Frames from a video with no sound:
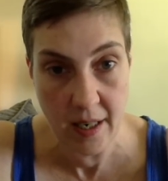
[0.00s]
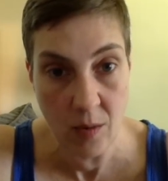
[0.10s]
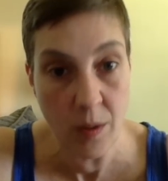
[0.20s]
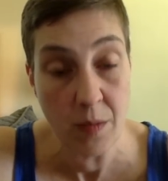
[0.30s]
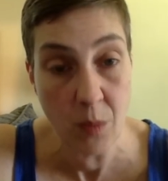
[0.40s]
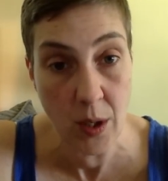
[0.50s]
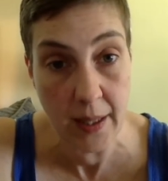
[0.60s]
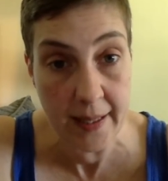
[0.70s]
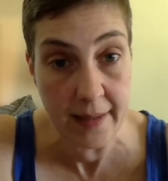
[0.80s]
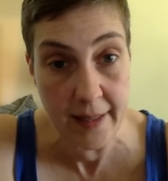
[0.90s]
was more
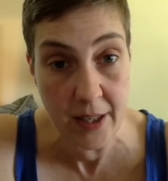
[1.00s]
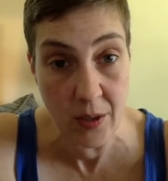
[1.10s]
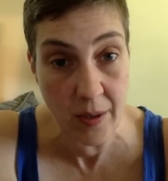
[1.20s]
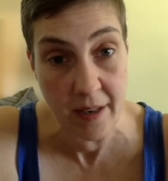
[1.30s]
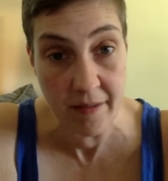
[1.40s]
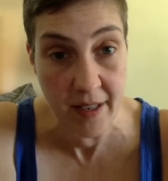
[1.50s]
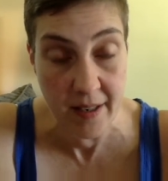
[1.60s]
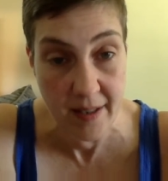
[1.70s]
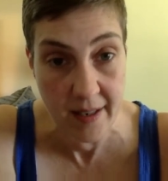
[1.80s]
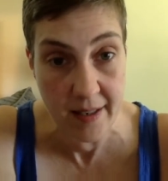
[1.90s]
likely to have
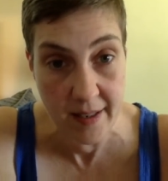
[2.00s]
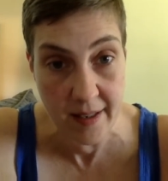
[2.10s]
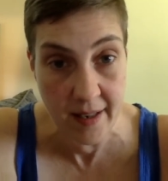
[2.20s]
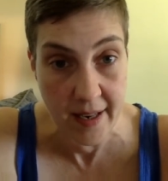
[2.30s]
consented